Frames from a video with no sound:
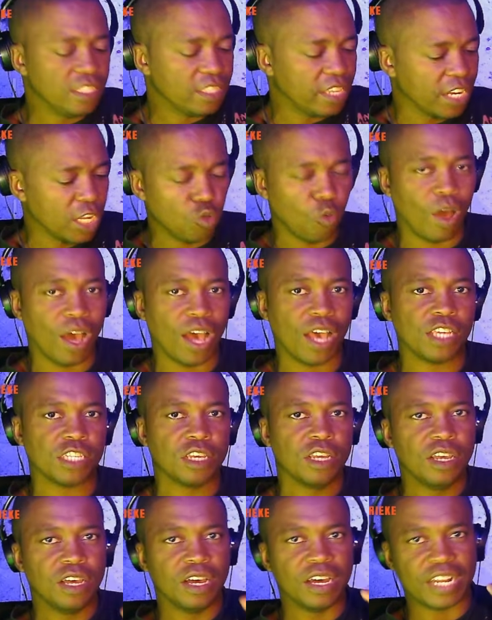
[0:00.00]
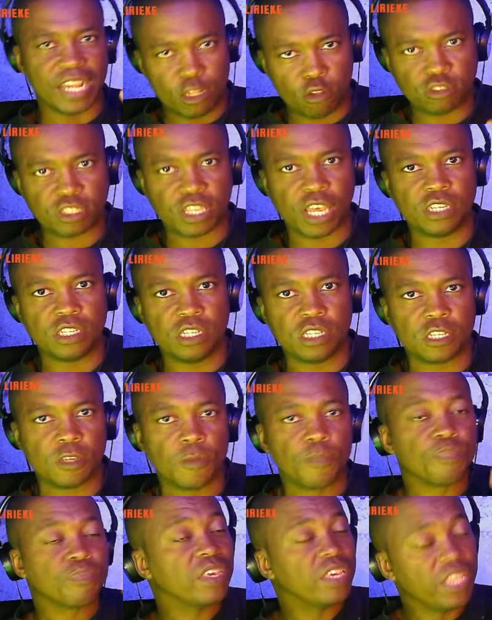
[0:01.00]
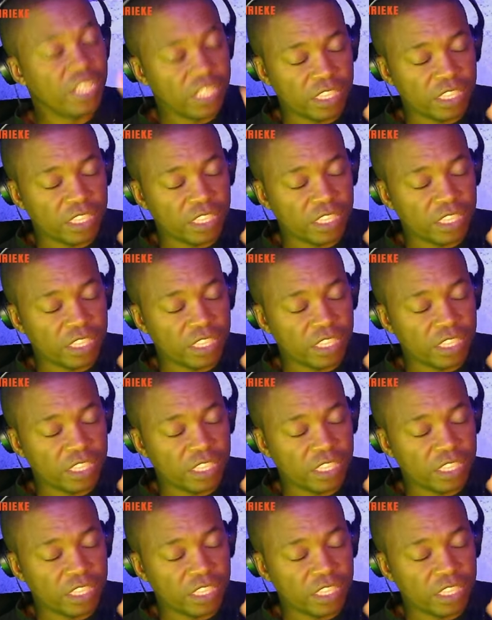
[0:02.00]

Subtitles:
internet-wise, radio stations,